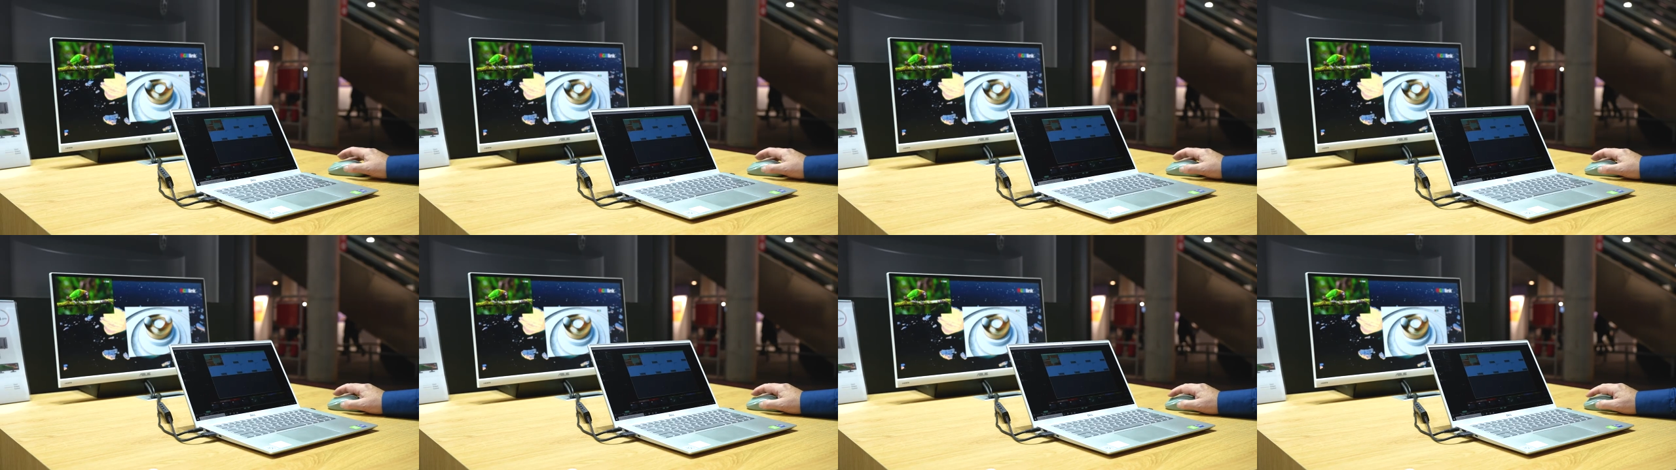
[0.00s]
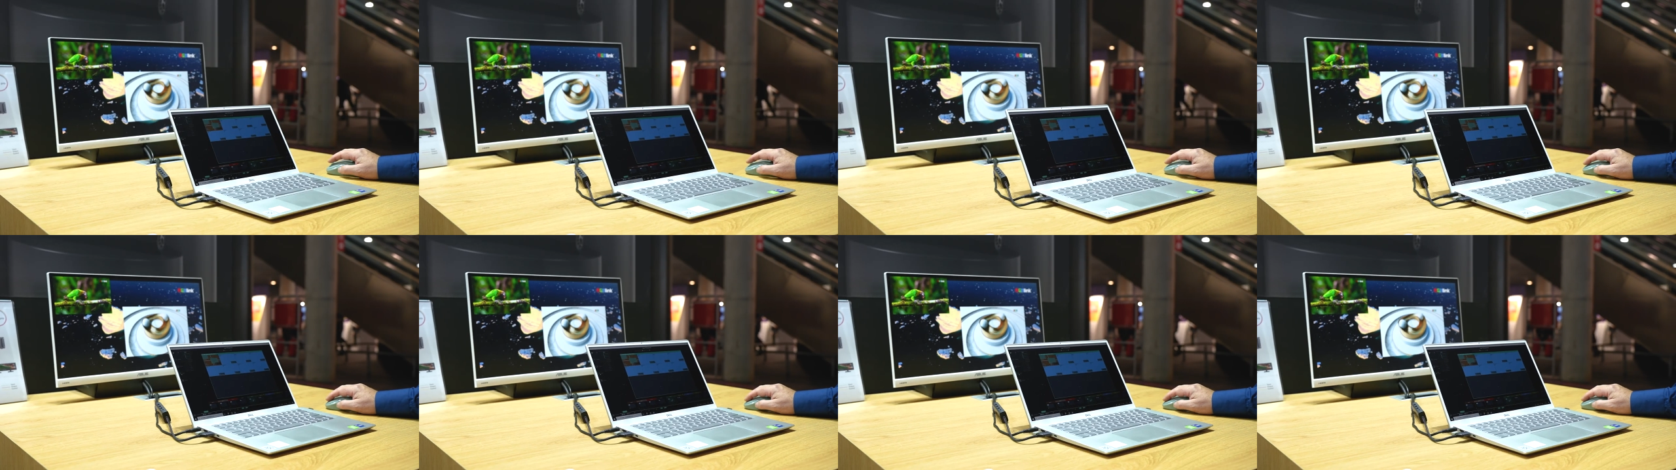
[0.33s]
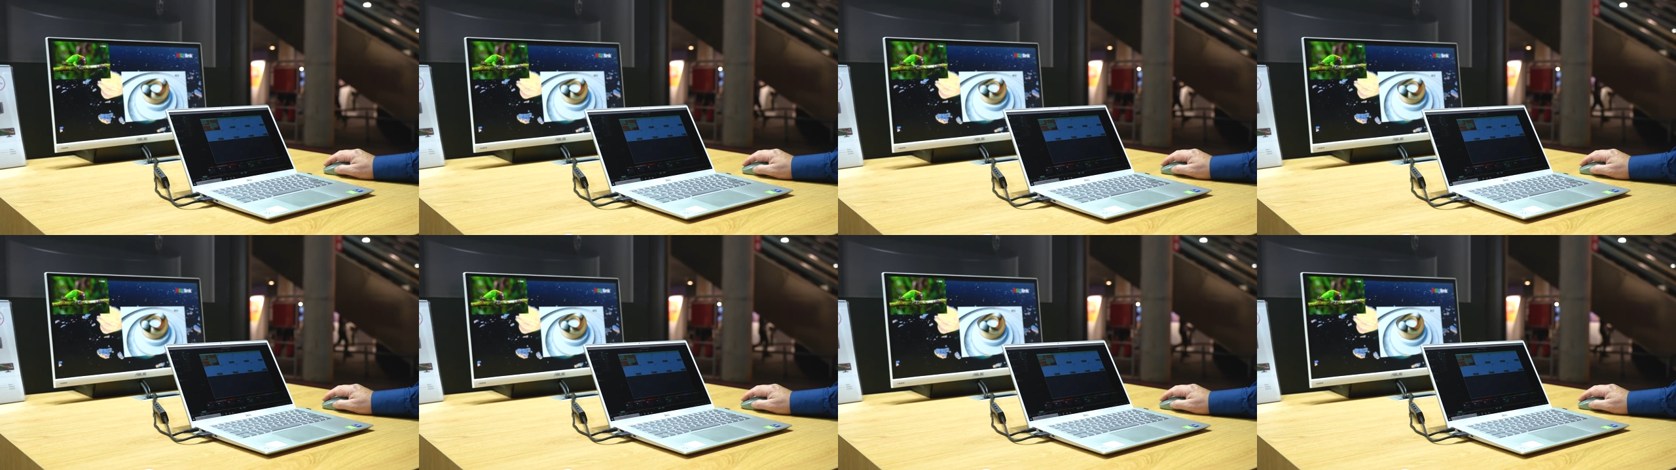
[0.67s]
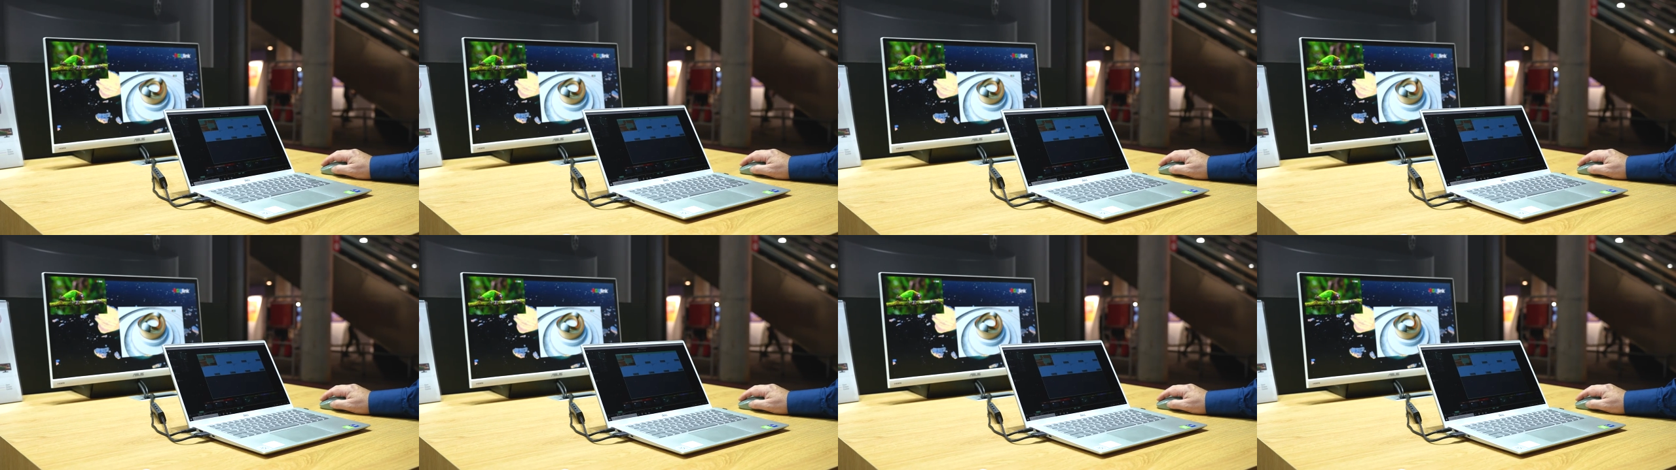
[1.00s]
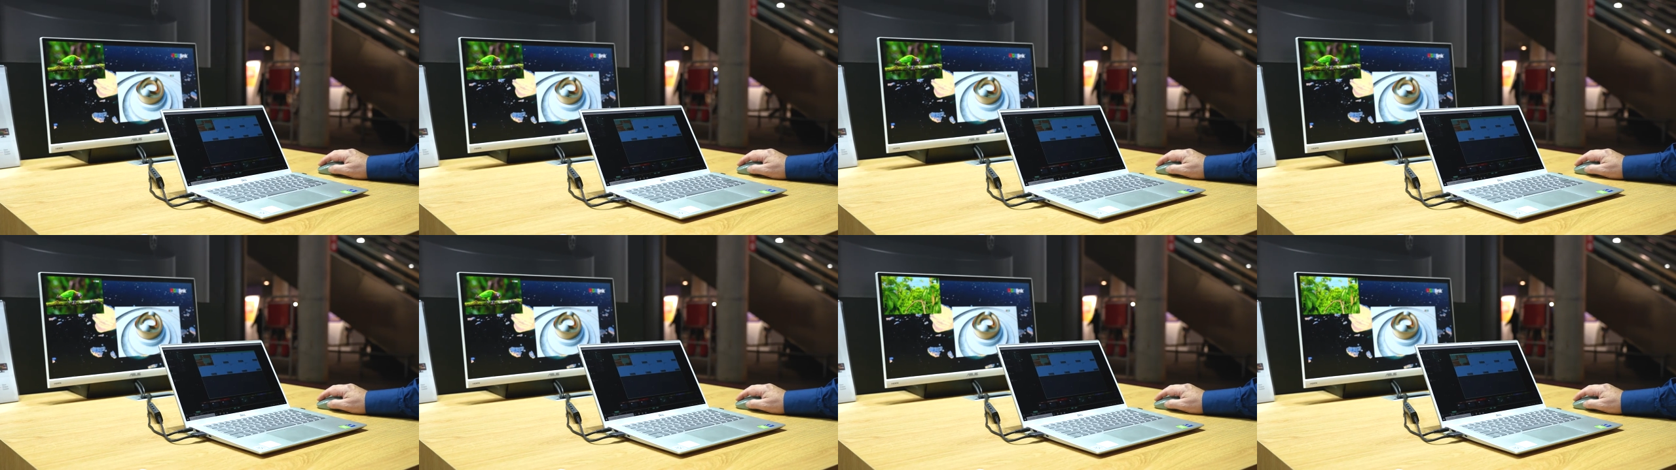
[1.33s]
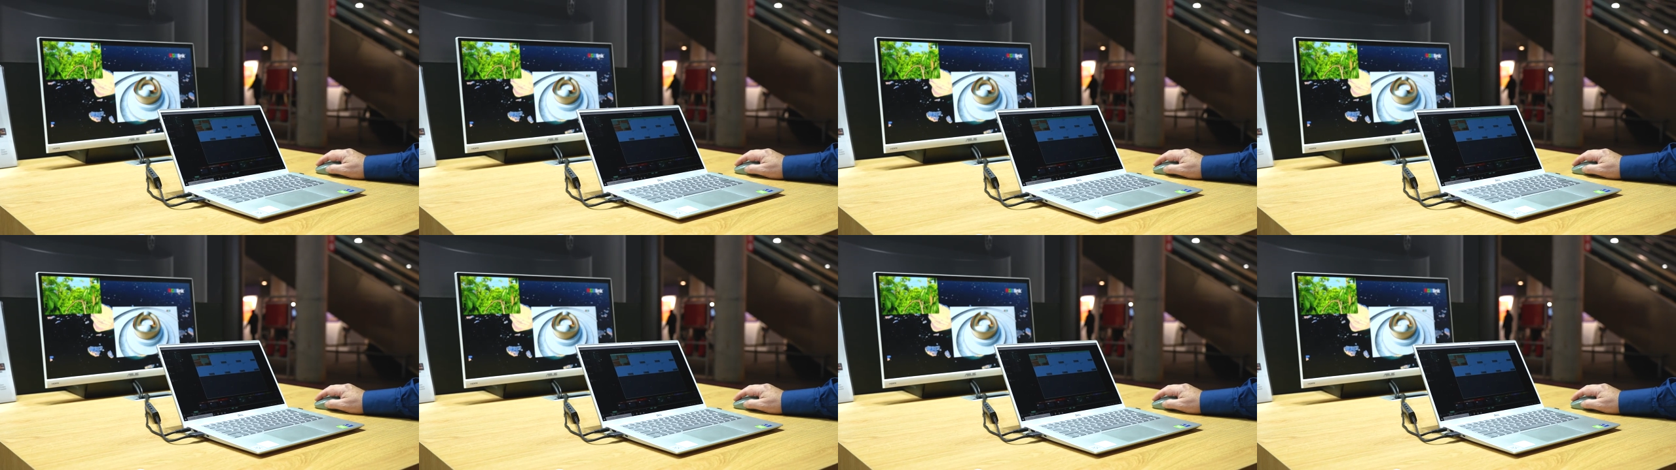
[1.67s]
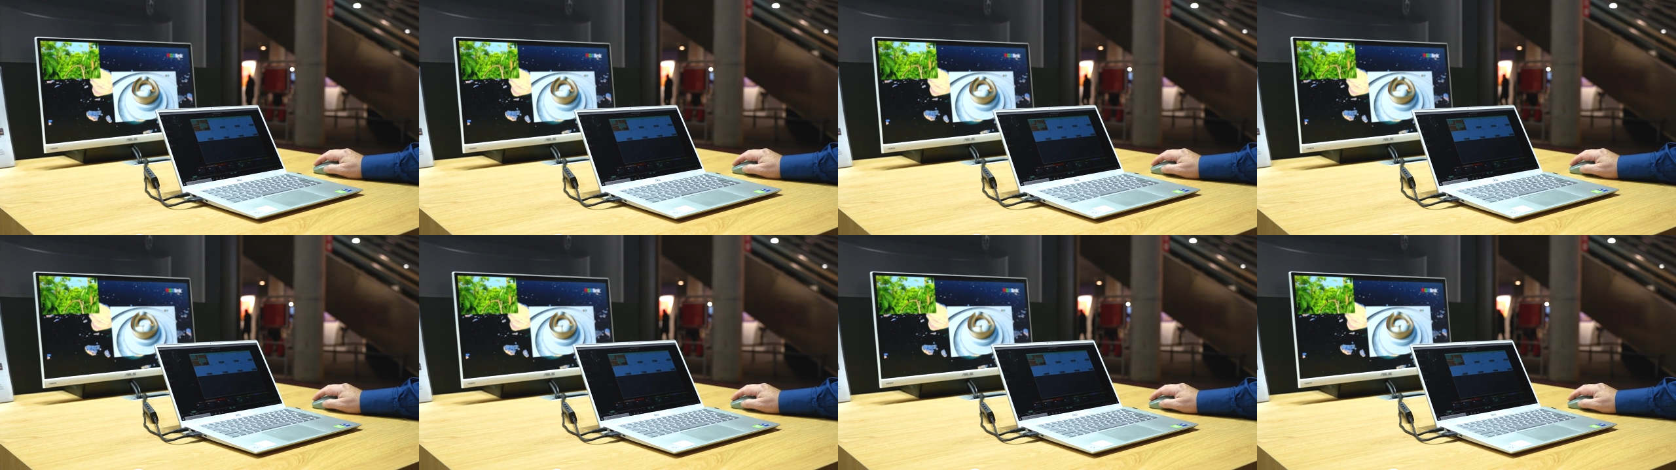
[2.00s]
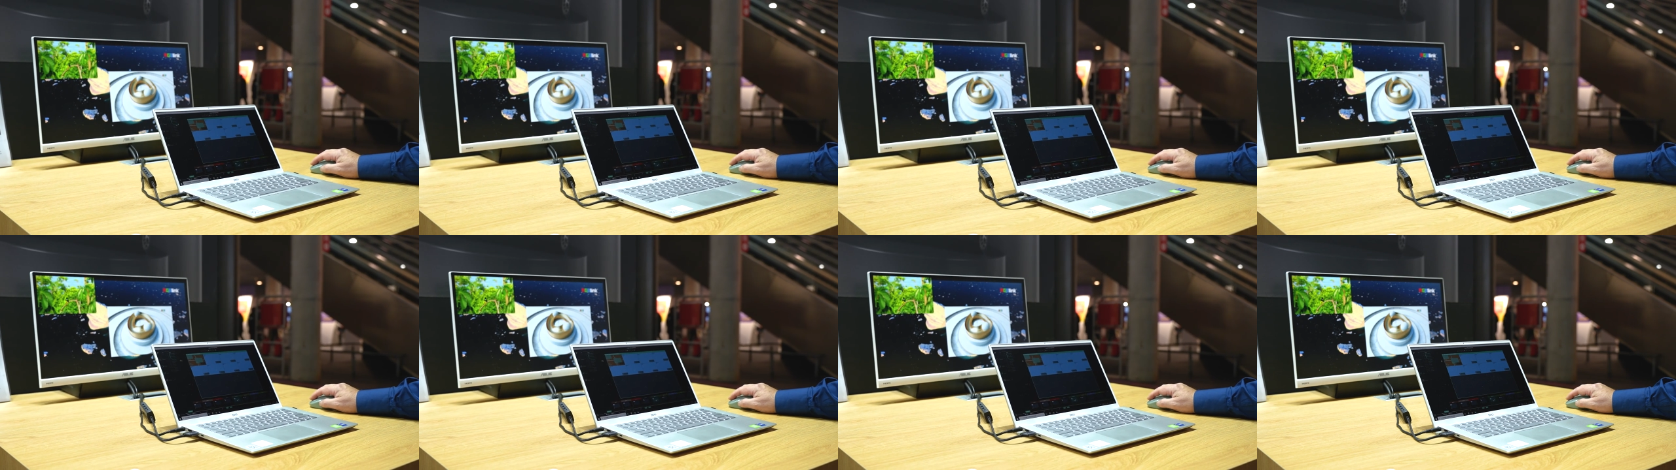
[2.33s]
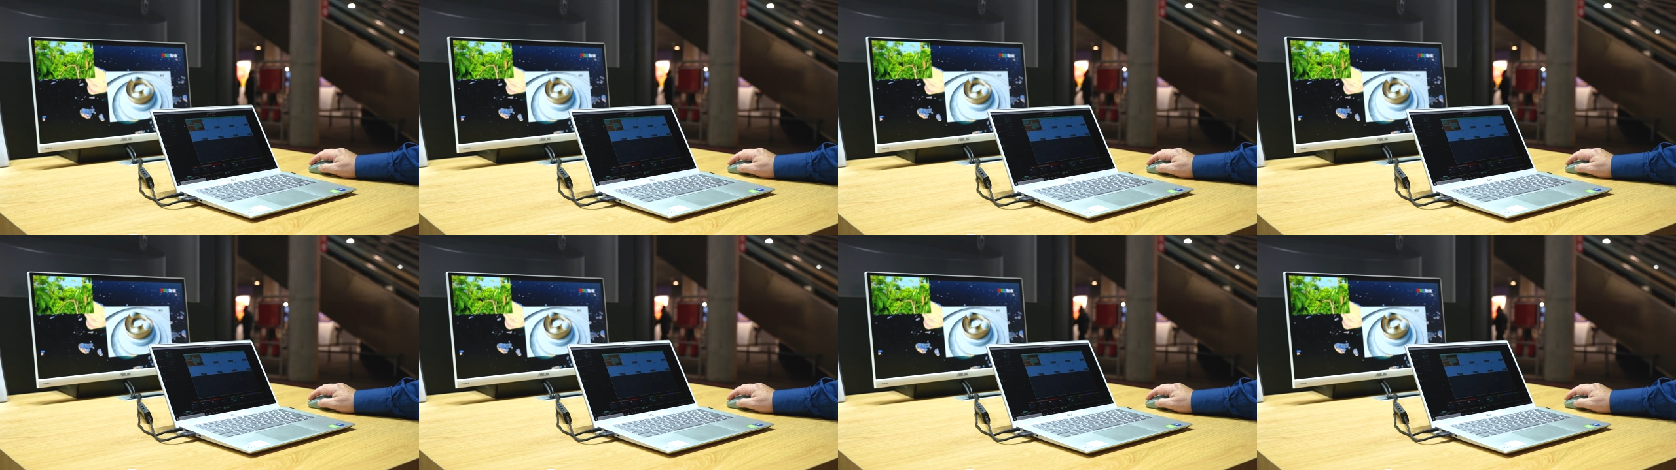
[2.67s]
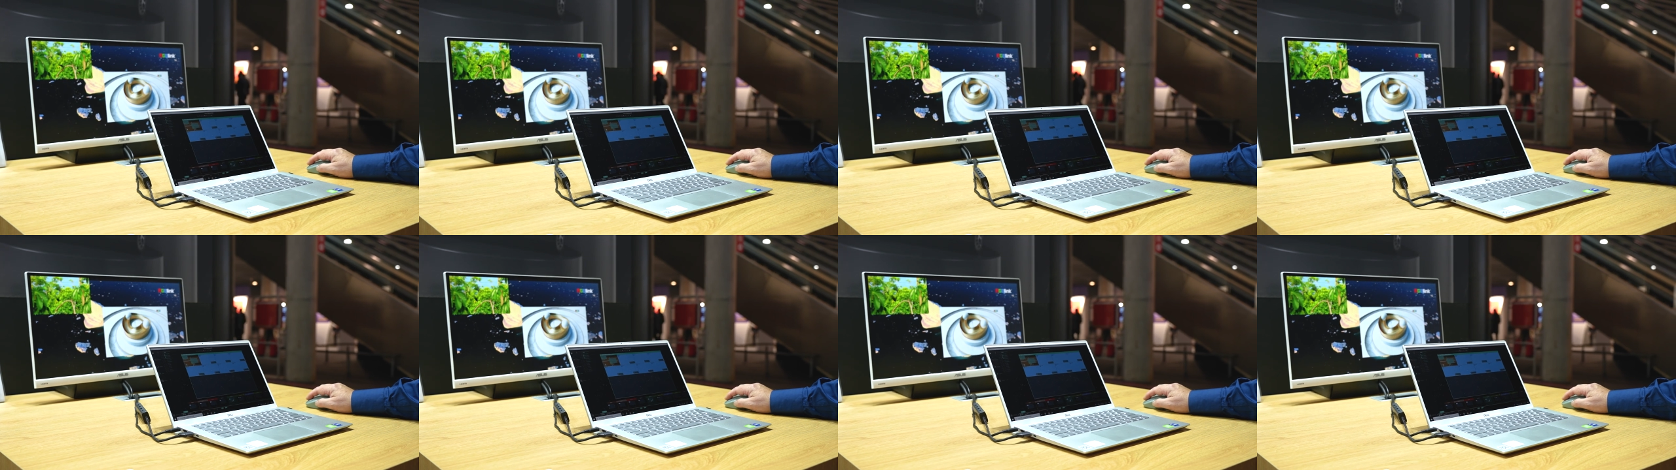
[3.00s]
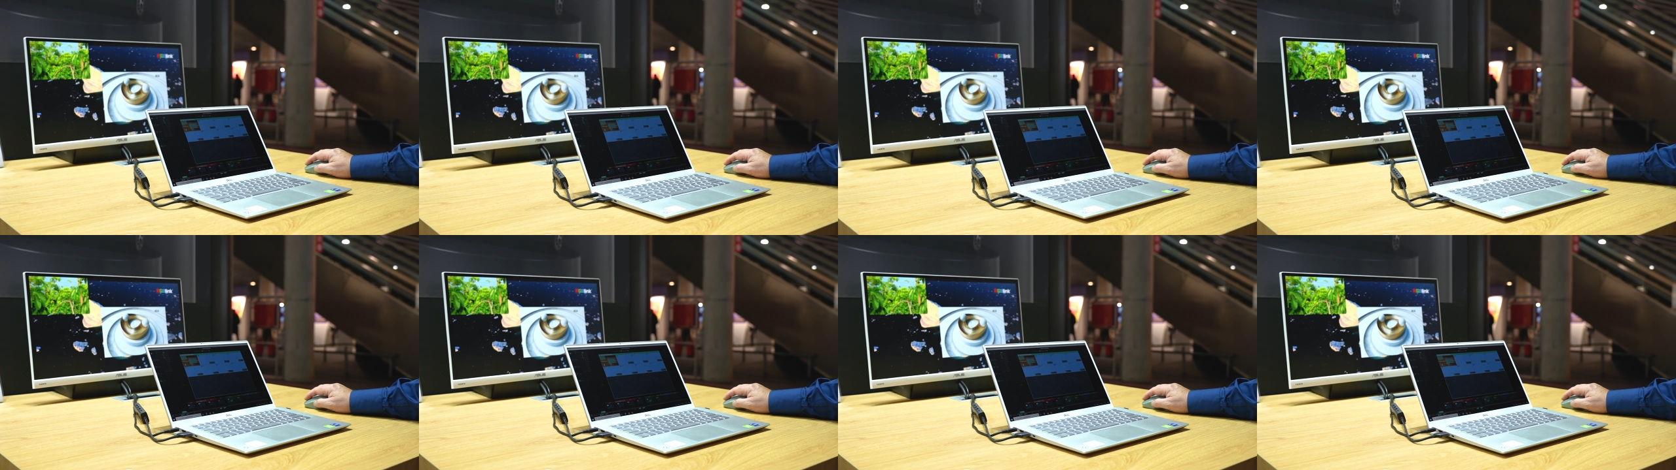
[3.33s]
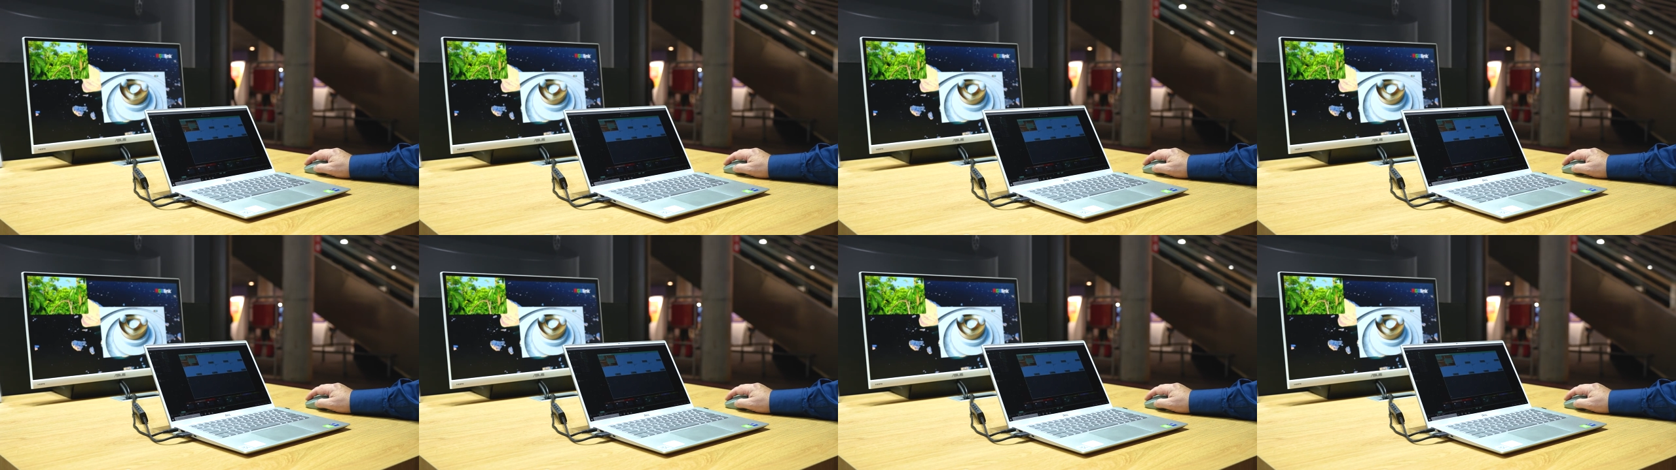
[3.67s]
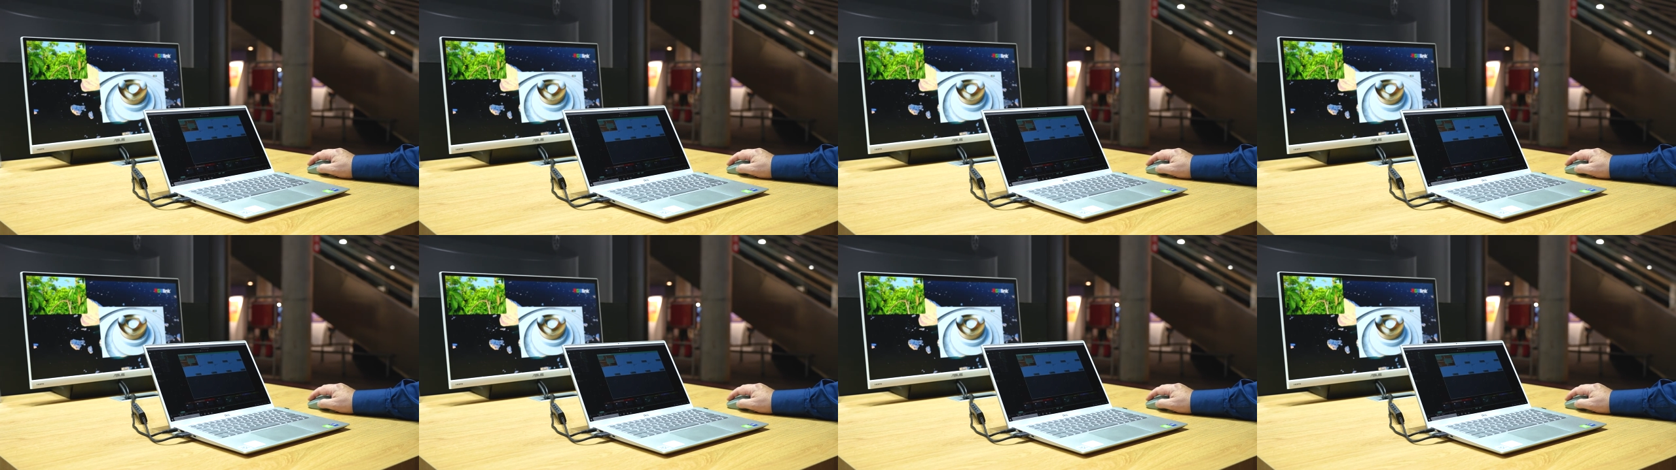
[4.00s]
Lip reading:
Nobody's mouth can be seen.